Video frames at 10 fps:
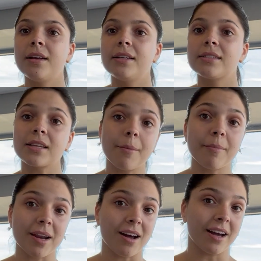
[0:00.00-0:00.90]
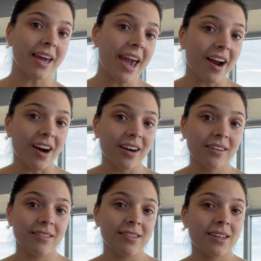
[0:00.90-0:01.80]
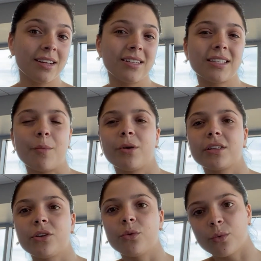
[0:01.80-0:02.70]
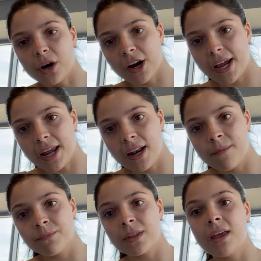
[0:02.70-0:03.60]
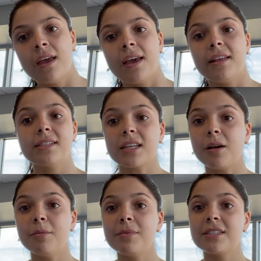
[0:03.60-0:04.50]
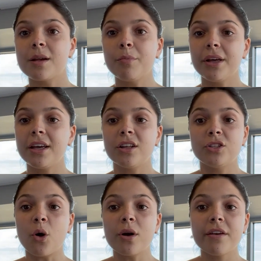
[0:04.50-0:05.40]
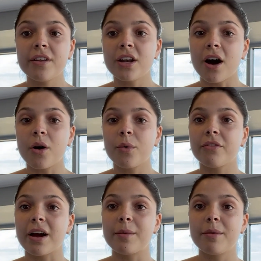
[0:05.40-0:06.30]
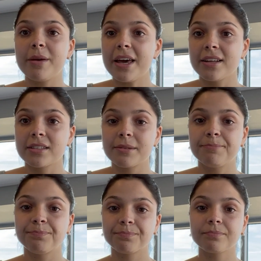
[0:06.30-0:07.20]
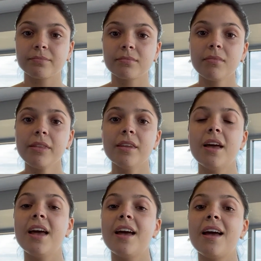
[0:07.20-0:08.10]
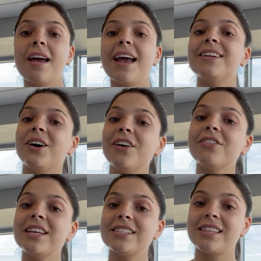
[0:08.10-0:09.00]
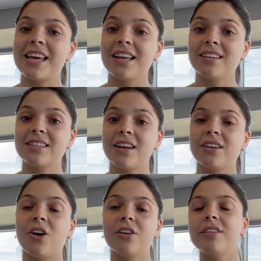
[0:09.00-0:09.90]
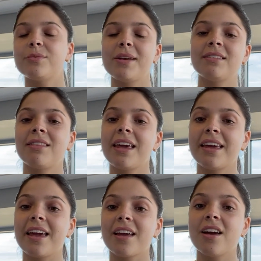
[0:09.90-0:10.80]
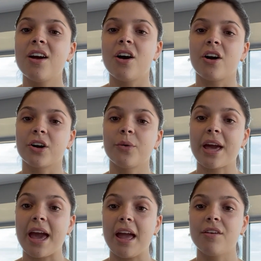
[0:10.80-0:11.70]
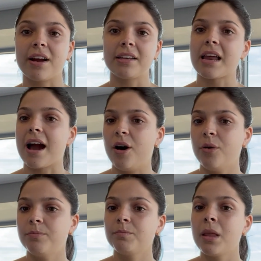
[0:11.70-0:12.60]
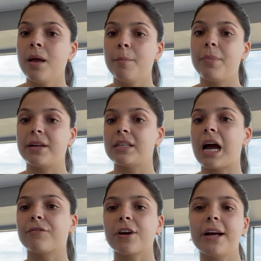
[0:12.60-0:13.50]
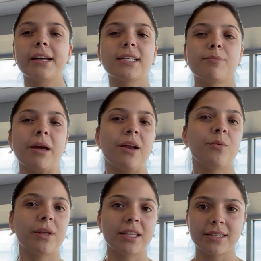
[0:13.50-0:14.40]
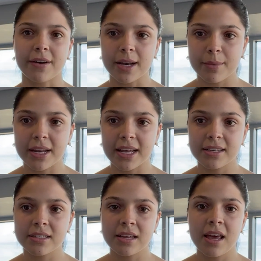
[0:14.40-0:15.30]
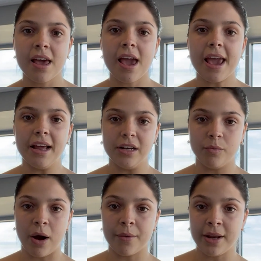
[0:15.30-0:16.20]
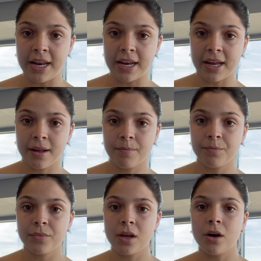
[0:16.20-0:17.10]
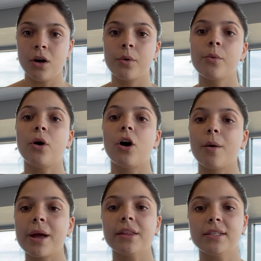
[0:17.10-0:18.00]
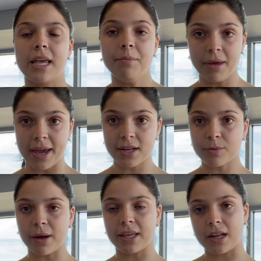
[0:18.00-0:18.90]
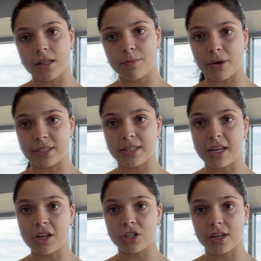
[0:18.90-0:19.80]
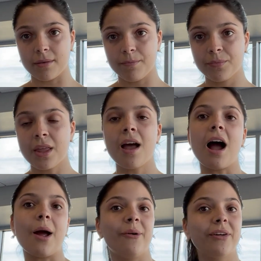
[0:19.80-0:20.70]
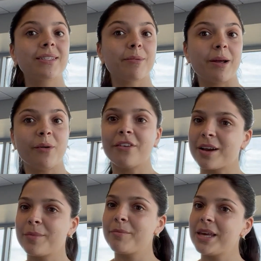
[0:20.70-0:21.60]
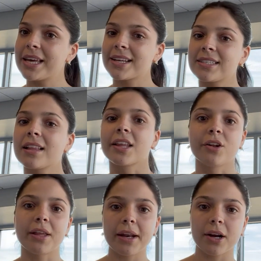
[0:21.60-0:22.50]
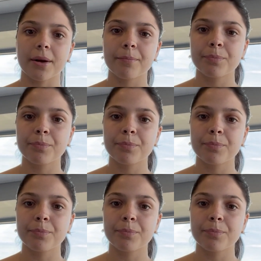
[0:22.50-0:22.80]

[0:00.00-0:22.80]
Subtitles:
Some may not care, some are a little worried, and some simply don't even know what vitamin B is. And all of these things, all of these ways of thinking are okay right now, but after I explain what this vitamin is and why we need it, we will all be on the same page by the end of the presentation. I will explain what vitamin B is a little later.